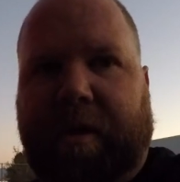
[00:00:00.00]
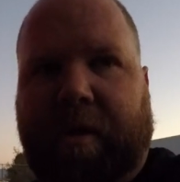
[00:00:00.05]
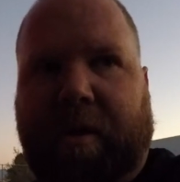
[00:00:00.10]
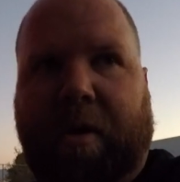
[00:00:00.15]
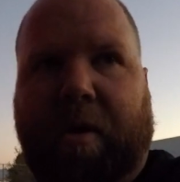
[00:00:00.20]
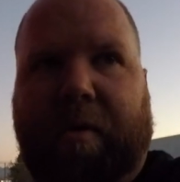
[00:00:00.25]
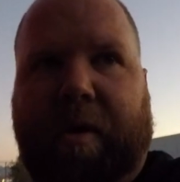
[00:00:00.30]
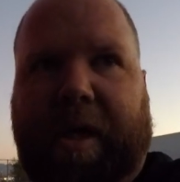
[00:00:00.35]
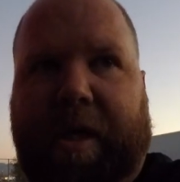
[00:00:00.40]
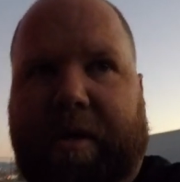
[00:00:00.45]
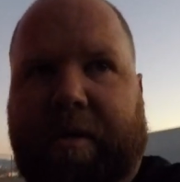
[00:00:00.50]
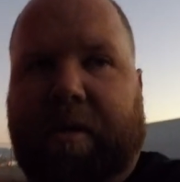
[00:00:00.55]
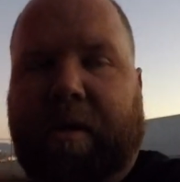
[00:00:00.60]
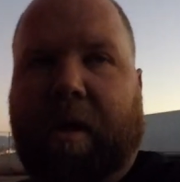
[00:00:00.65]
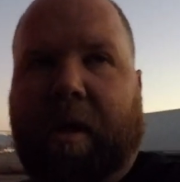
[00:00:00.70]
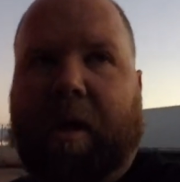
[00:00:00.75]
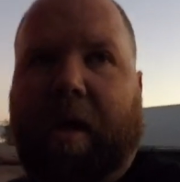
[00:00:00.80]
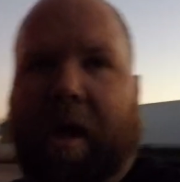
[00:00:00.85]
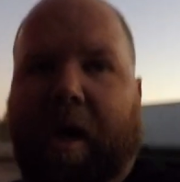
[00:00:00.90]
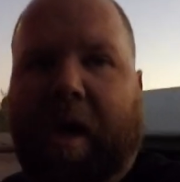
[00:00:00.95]
You know,
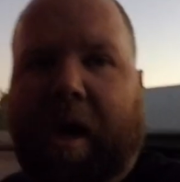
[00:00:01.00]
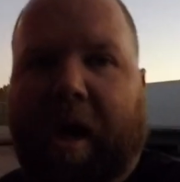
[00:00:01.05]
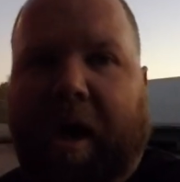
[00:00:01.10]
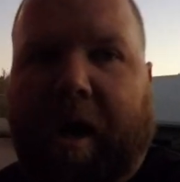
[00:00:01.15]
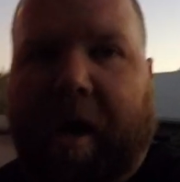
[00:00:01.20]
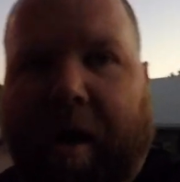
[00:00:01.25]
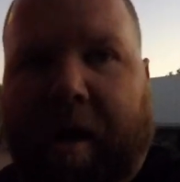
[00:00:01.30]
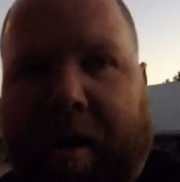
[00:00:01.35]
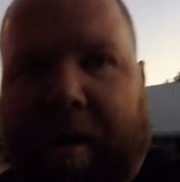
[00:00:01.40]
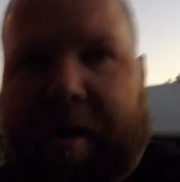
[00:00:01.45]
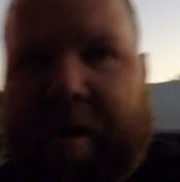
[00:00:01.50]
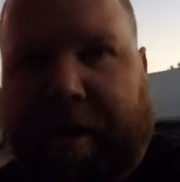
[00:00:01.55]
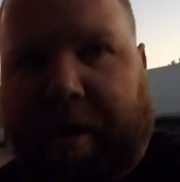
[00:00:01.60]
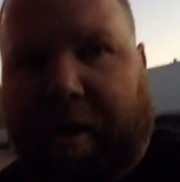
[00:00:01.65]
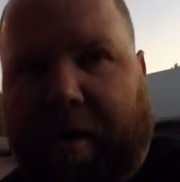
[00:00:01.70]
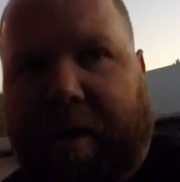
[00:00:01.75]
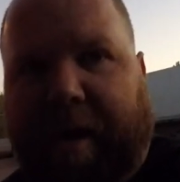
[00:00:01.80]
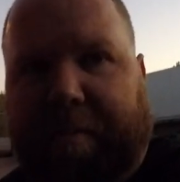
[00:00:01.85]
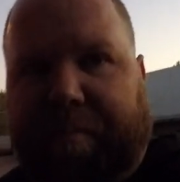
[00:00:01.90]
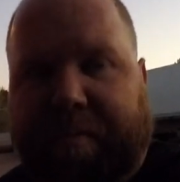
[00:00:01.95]

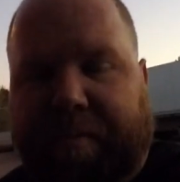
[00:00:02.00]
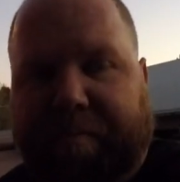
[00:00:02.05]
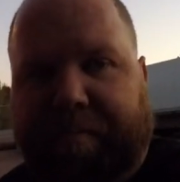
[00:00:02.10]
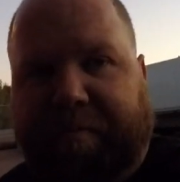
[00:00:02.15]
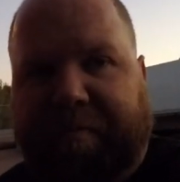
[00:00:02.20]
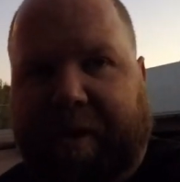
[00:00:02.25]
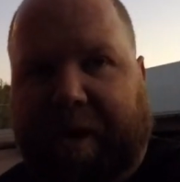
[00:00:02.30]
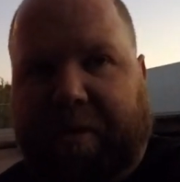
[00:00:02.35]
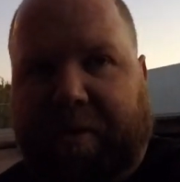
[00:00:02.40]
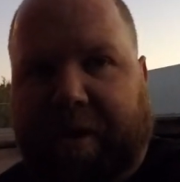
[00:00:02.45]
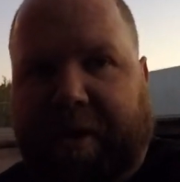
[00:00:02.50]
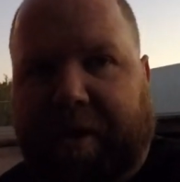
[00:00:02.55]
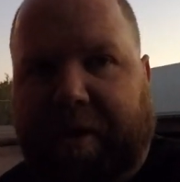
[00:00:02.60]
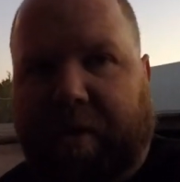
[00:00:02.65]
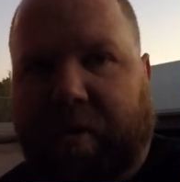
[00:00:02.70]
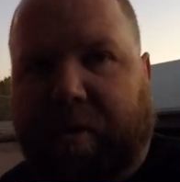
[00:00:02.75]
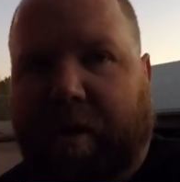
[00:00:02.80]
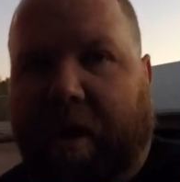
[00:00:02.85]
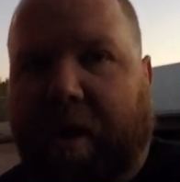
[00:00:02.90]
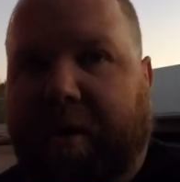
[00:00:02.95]
I'm fairly
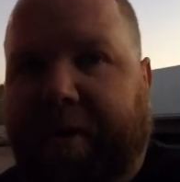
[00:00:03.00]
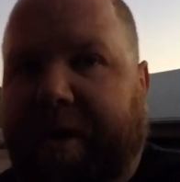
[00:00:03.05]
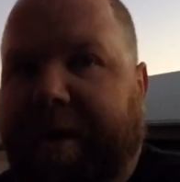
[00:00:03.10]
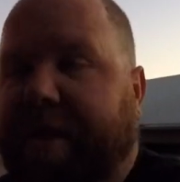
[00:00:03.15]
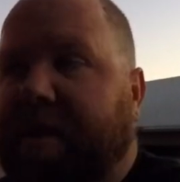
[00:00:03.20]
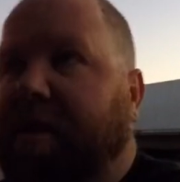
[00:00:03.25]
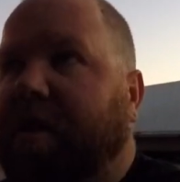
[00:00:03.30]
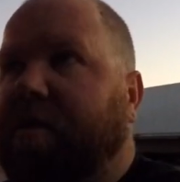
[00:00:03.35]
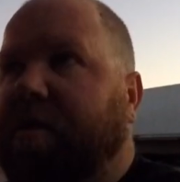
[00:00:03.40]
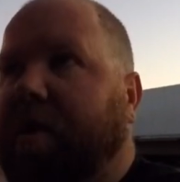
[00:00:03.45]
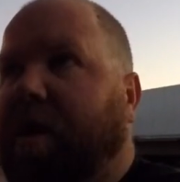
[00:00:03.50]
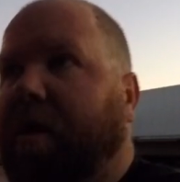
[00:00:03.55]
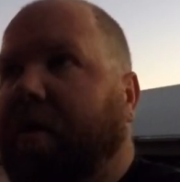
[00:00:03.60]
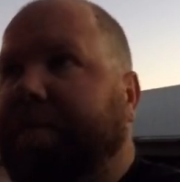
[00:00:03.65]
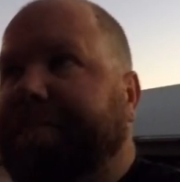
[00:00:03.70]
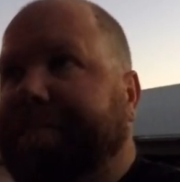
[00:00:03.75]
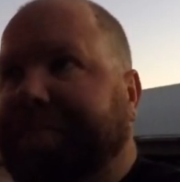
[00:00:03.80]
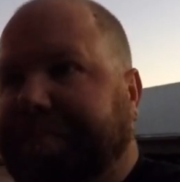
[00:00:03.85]
new to all this, and so